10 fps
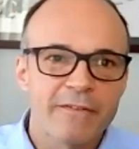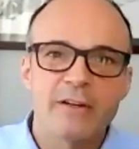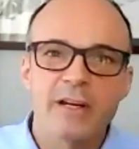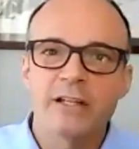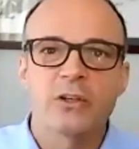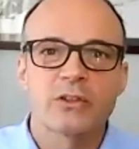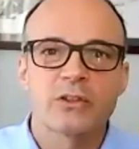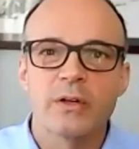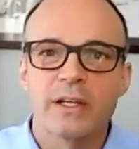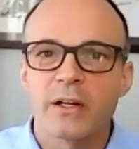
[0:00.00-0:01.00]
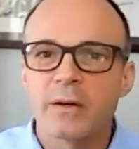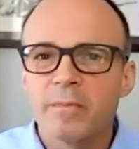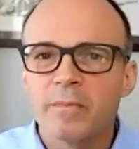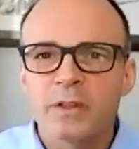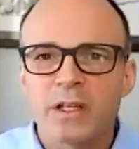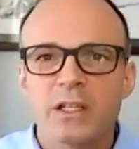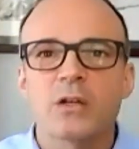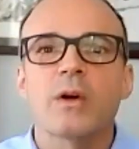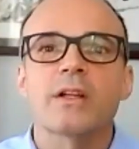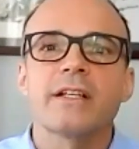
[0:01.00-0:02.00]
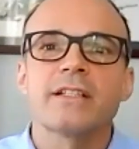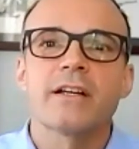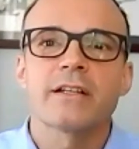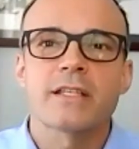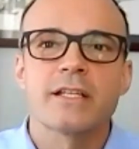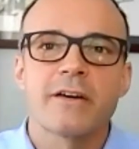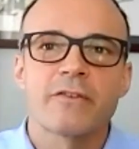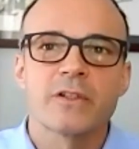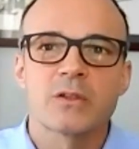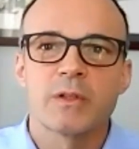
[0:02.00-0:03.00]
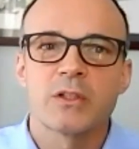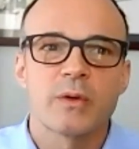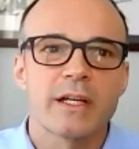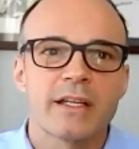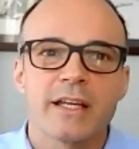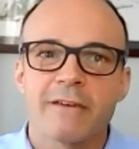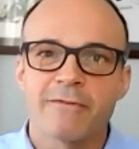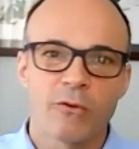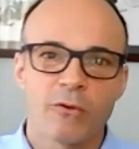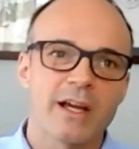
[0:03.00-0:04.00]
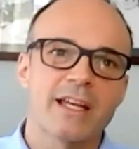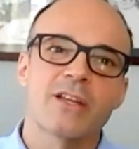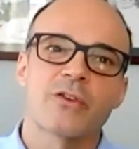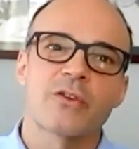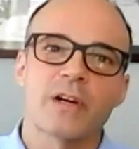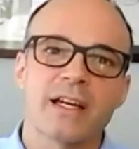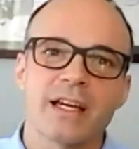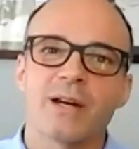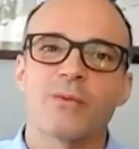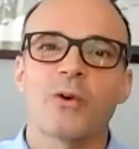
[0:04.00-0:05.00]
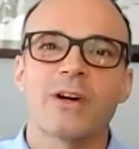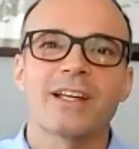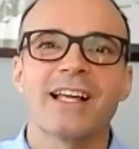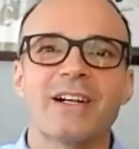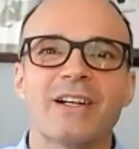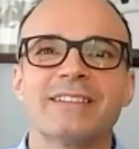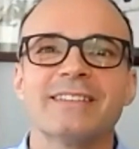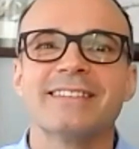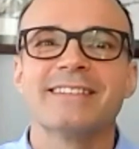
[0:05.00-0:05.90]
foundational tone here, can you quickly tell us the difference between a 483 and a warning letter?